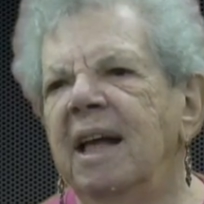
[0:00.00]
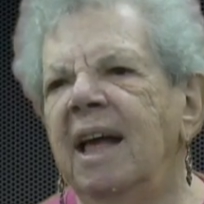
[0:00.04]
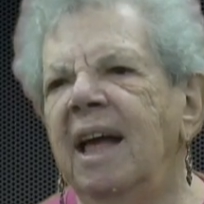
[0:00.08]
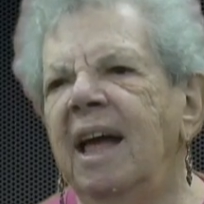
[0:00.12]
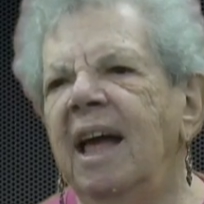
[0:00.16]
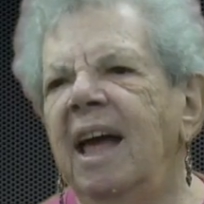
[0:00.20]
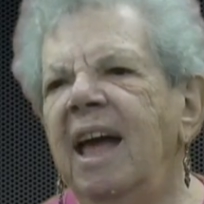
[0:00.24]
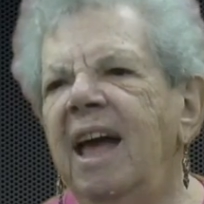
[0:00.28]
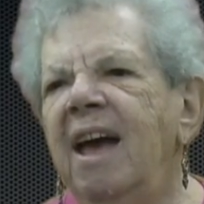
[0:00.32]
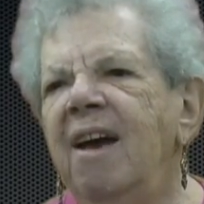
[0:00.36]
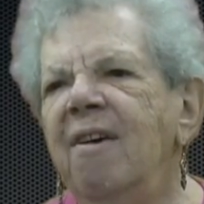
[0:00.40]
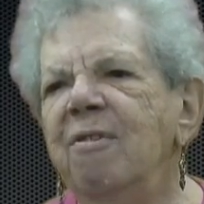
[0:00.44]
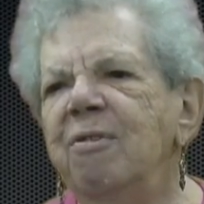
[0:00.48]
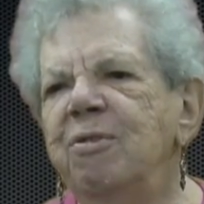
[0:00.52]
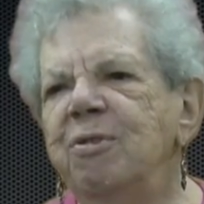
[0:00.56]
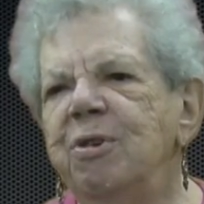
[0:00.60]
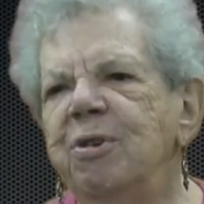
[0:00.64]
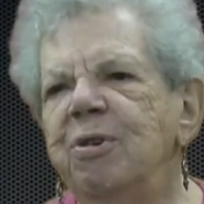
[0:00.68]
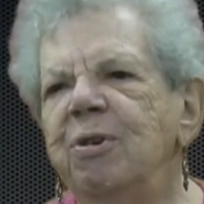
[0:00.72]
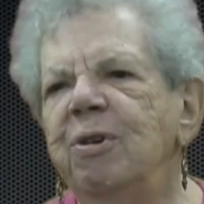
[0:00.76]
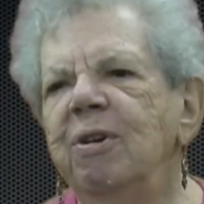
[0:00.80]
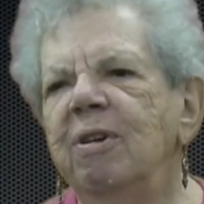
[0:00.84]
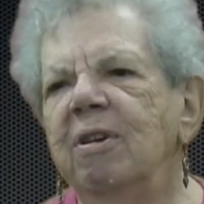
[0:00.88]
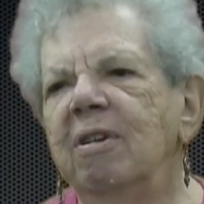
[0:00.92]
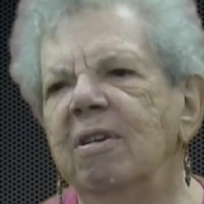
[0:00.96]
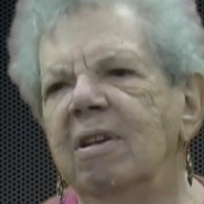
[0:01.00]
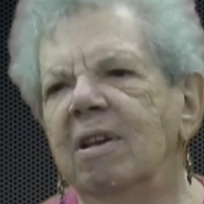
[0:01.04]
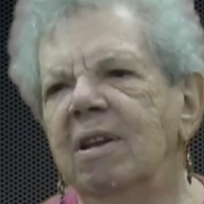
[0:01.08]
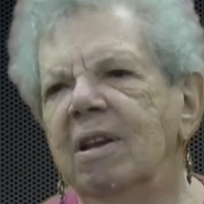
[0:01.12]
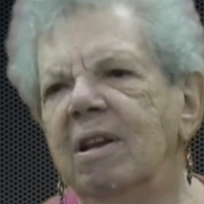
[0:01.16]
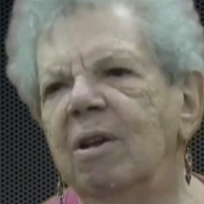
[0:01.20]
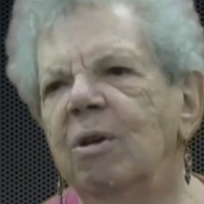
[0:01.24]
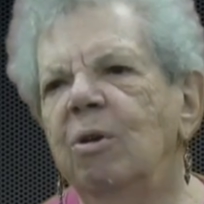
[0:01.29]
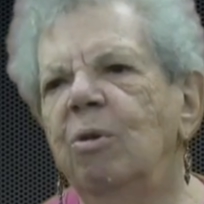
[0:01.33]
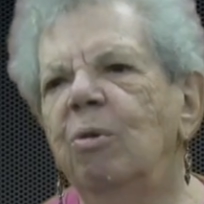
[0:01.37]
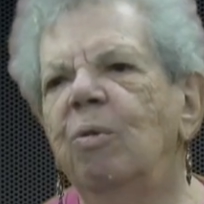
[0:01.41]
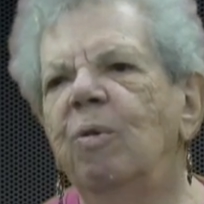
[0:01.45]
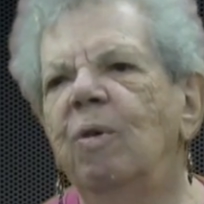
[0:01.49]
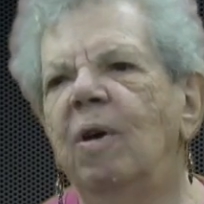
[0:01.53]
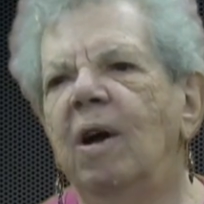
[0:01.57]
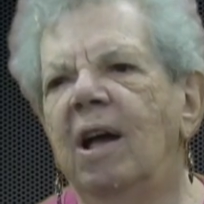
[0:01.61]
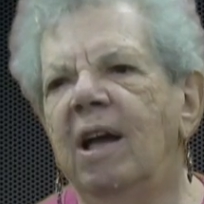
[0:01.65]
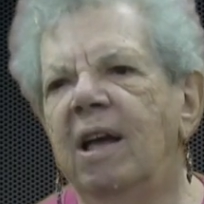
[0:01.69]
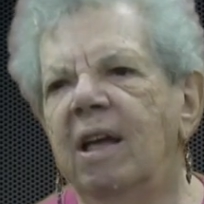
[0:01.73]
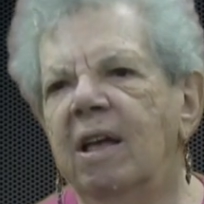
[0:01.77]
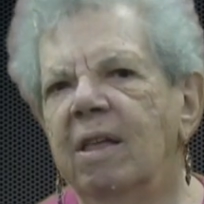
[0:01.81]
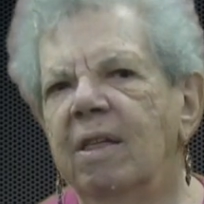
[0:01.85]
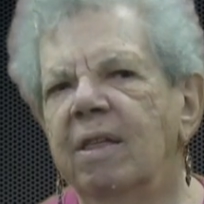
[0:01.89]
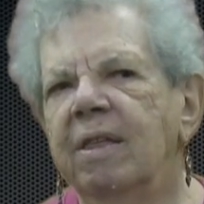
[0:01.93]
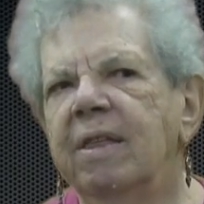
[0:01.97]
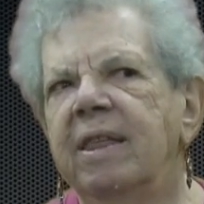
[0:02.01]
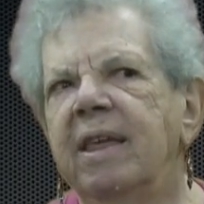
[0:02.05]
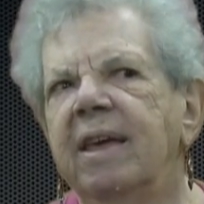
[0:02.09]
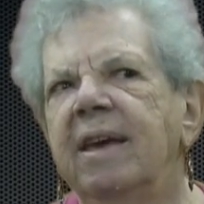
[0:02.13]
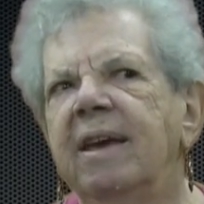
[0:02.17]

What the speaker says: After a little while, they